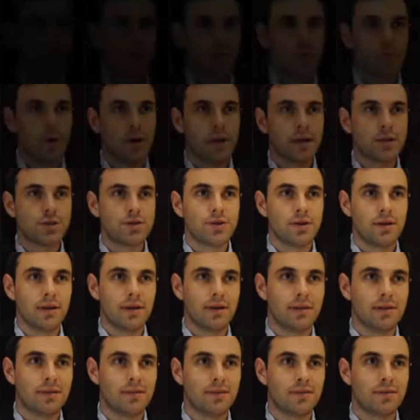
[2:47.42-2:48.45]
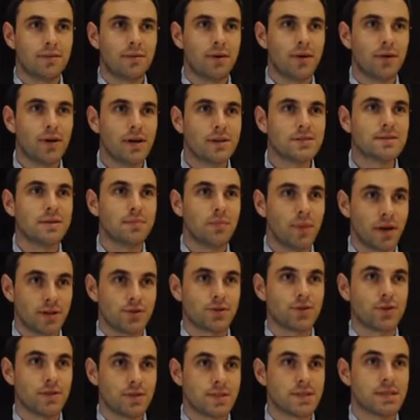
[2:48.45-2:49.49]
Well, actually, there isn't
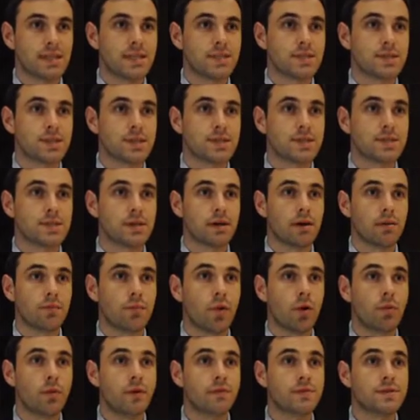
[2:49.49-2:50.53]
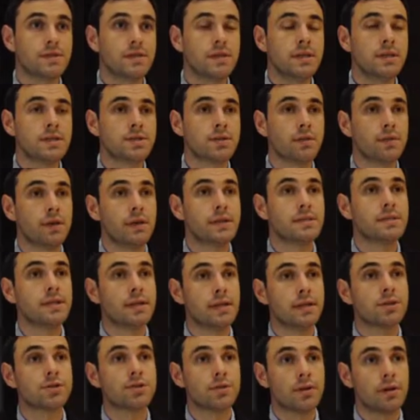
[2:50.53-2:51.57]
much consensus. Uh, what we've seen is on the
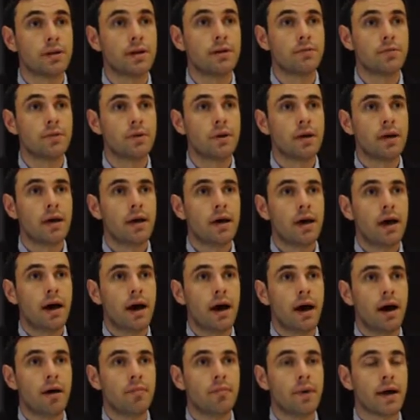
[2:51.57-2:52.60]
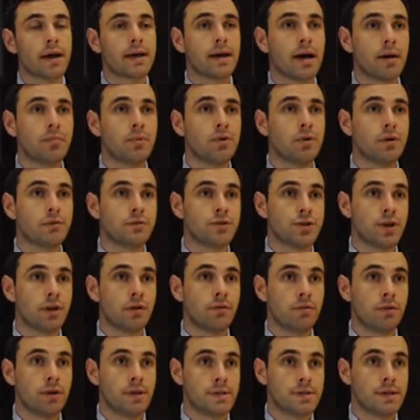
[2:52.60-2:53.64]
international level, um, a couple of
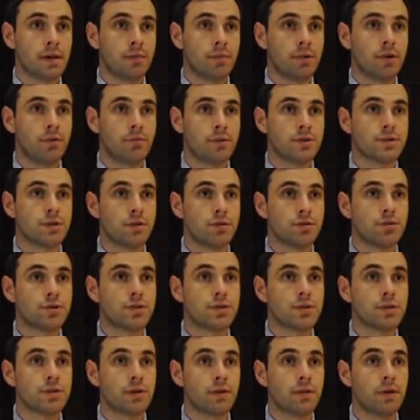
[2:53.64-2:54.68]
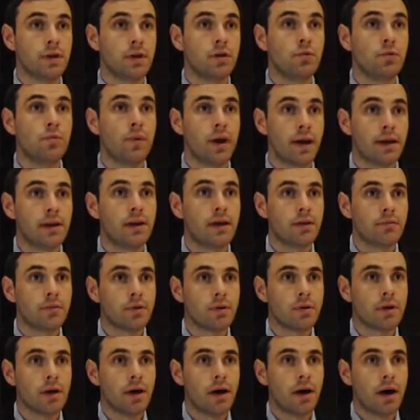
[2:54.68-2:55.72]
General Assembly resolutions on the UN
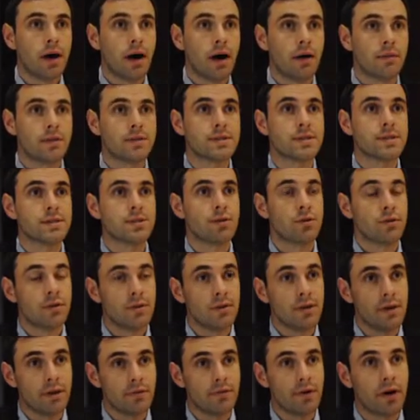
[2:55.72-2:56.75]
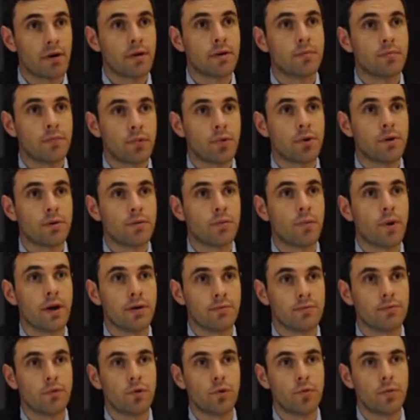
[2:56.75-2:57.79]
level, uh, this is certainly a very important way
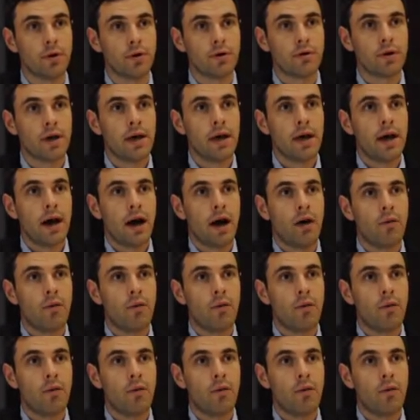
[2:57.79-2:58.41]
forward. Mm -hmm.